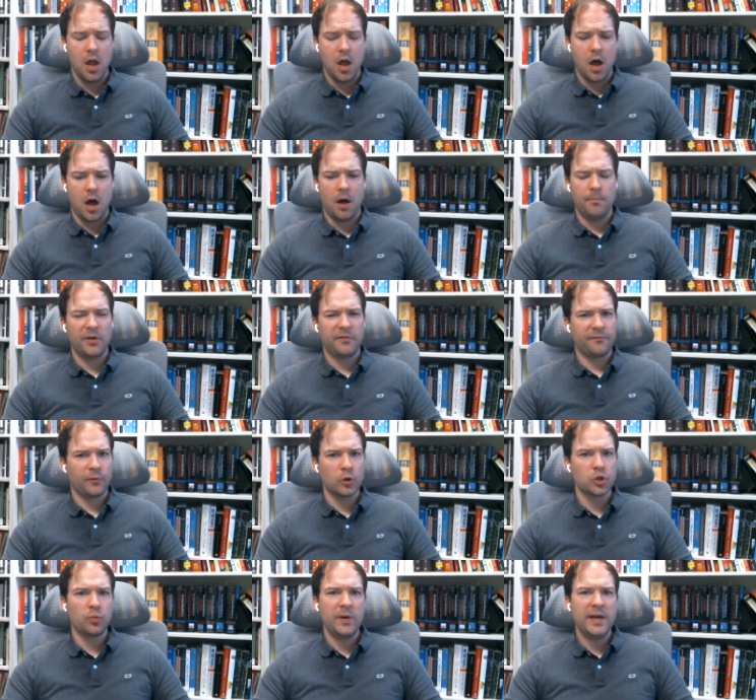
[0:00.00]
But
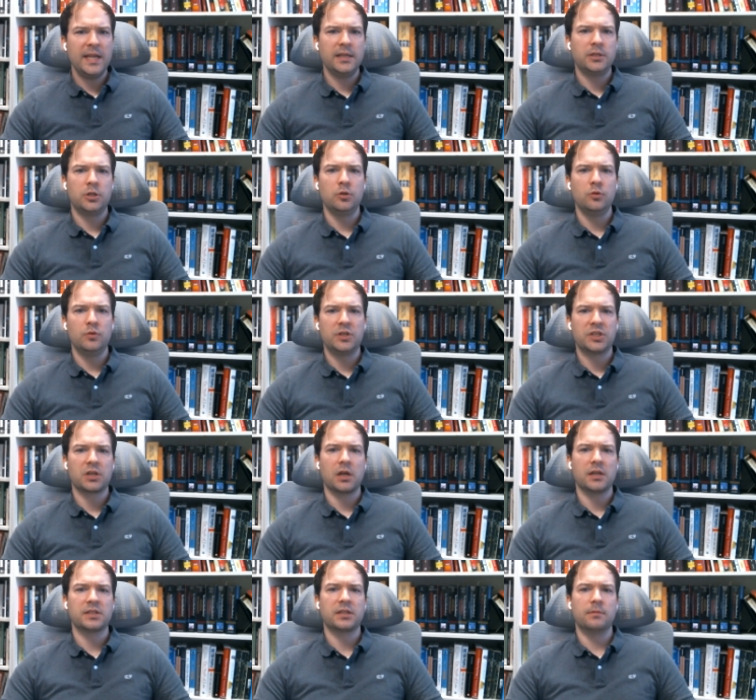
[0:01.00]
first, we need to
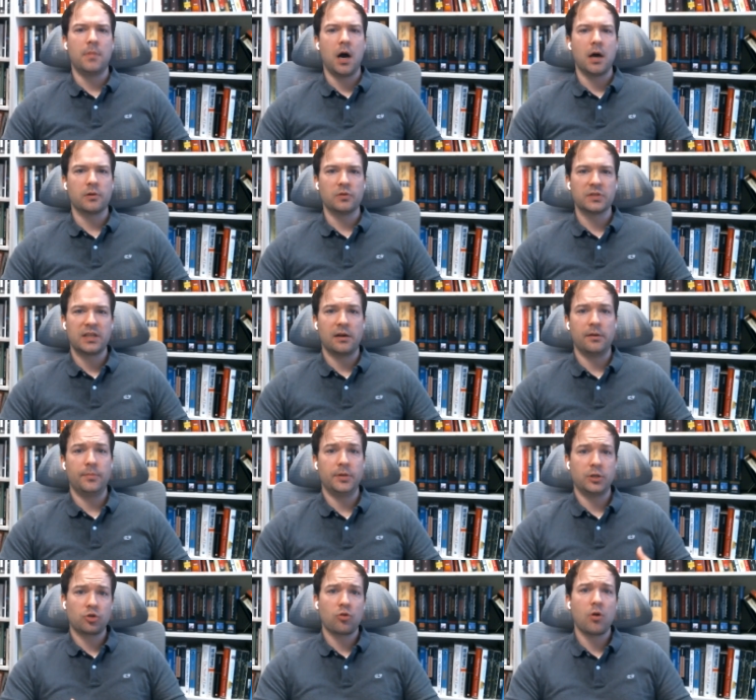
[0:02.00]
discuss the models that have been
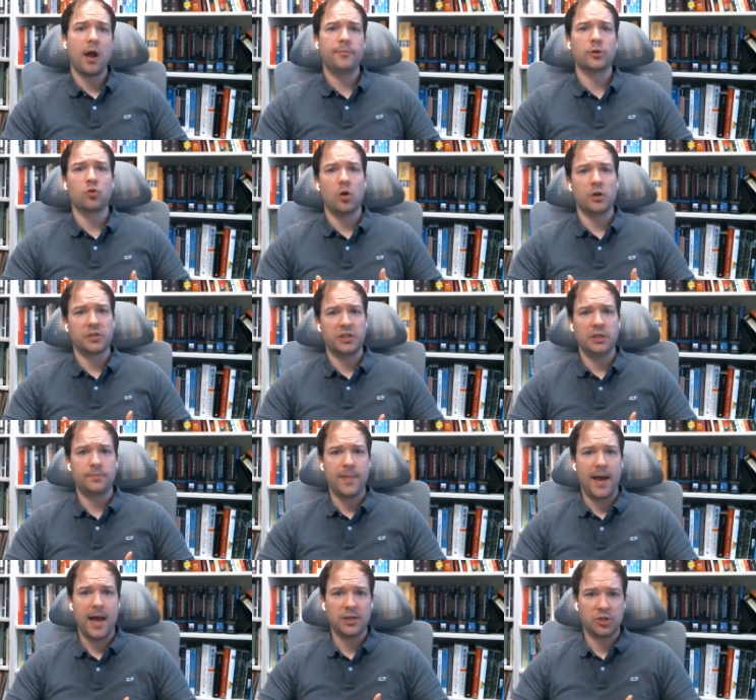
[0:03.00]
described across these
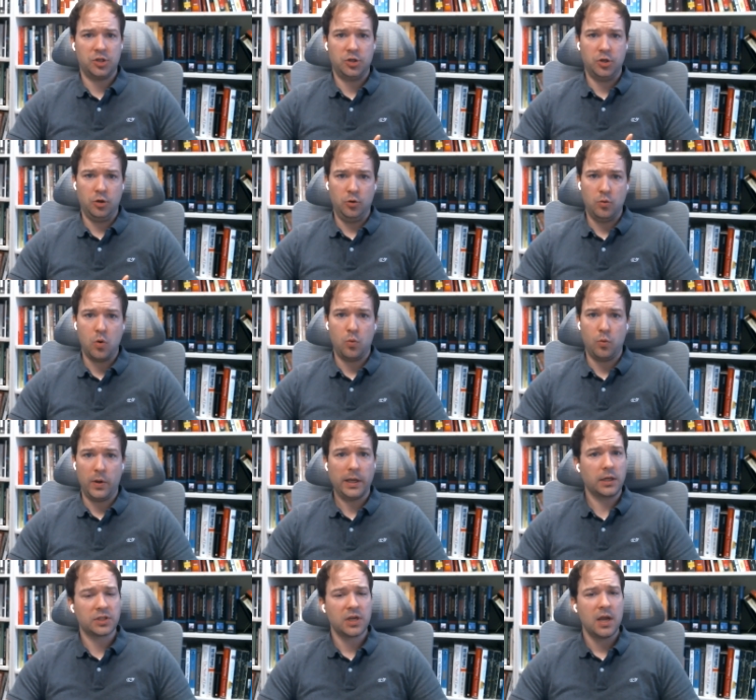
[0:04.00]
past 2
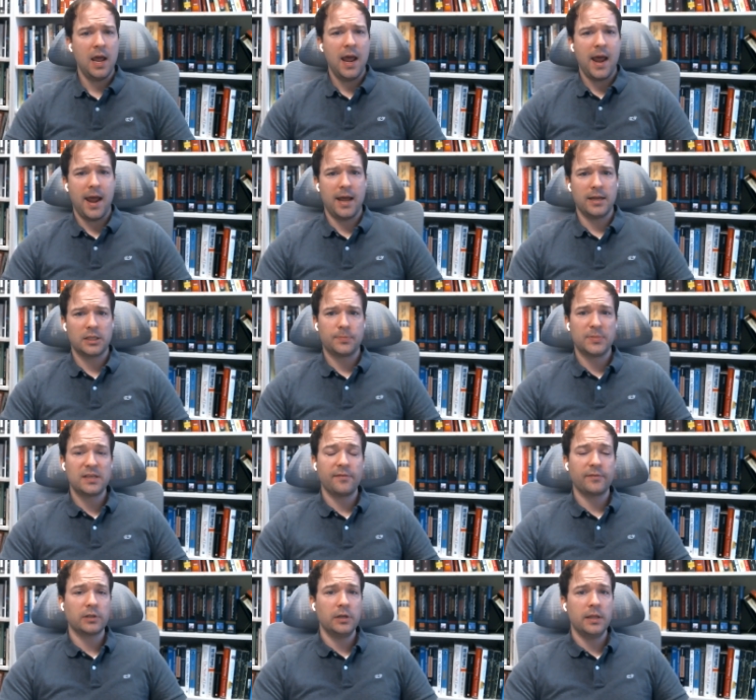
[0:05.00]
weeks. And
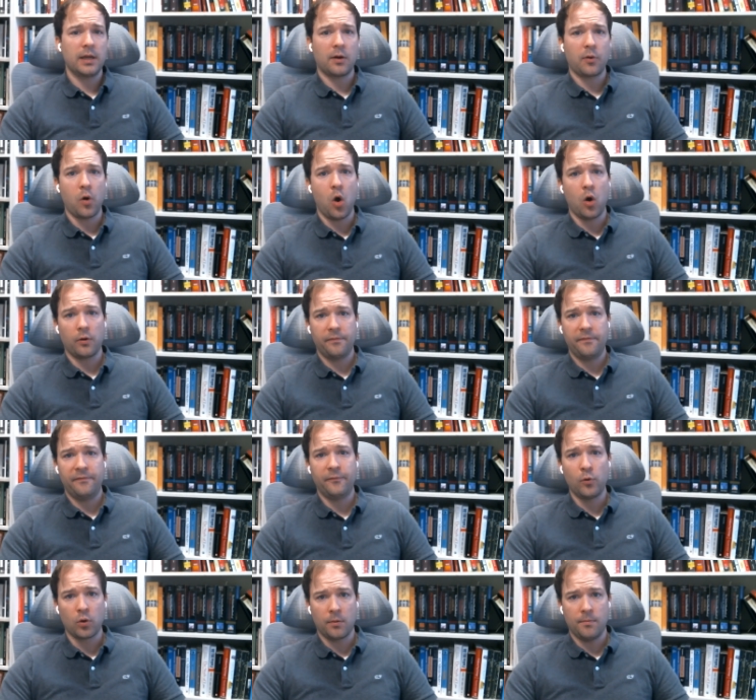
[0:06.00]
specifically, there are
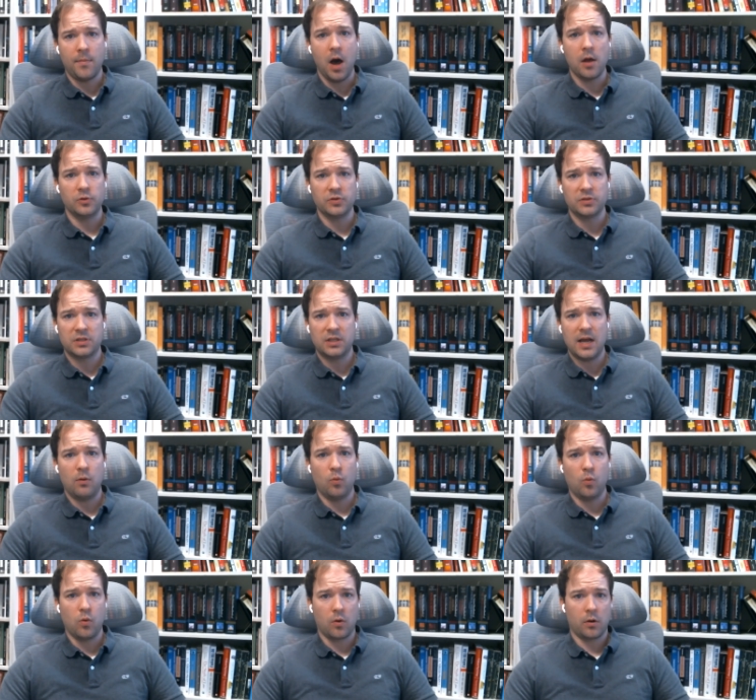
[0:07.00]
4 models that
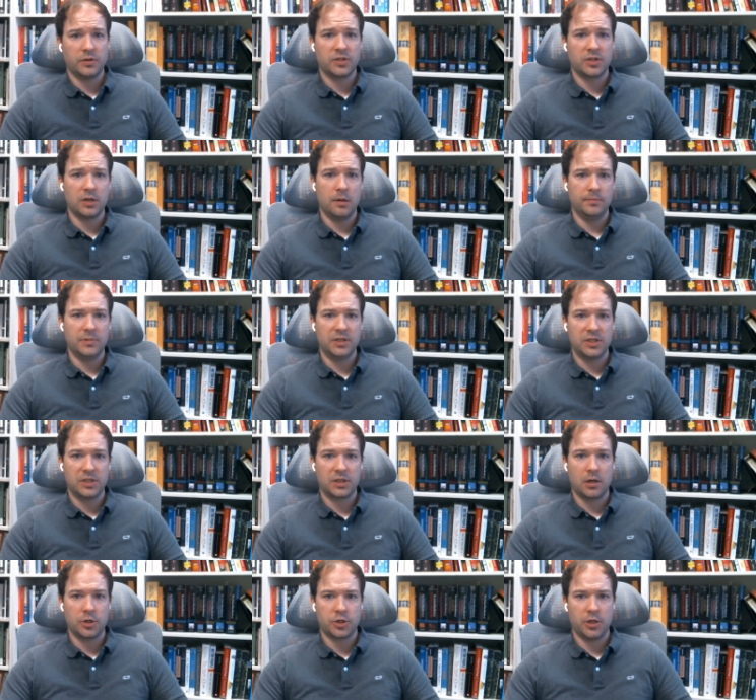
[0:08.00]
warrant some
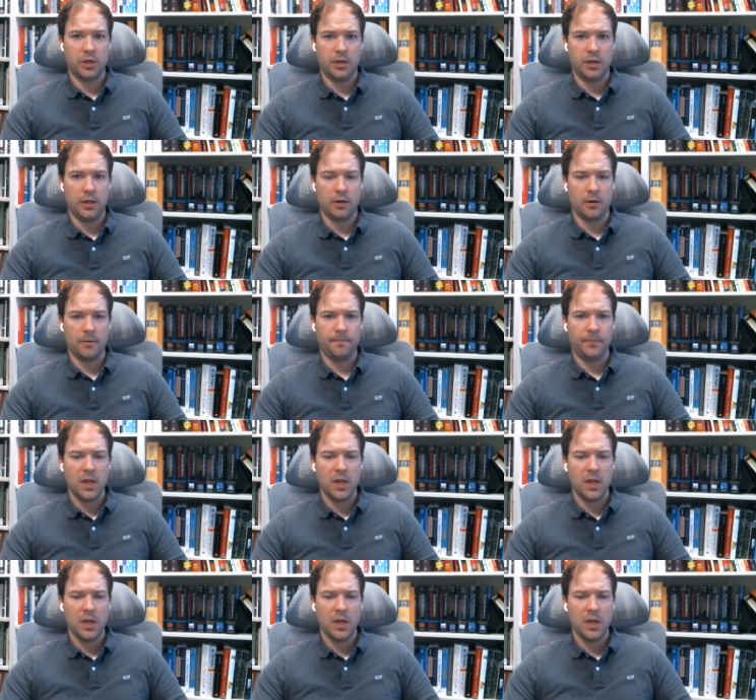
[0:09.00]
discussion here.